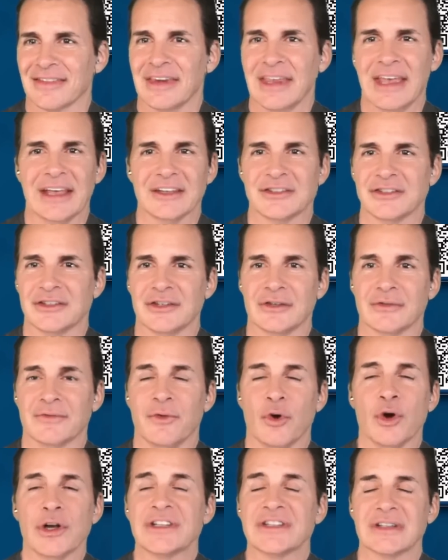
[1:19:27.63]
Yes, you're
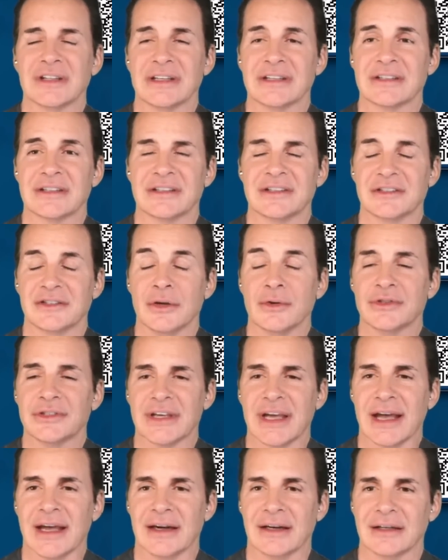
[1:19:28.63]
voiceless. It's so
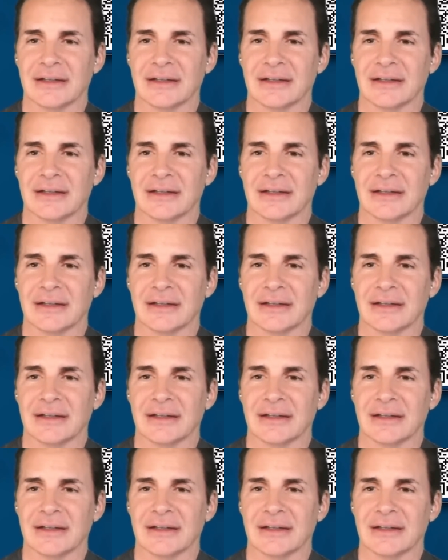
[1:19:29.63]
sad.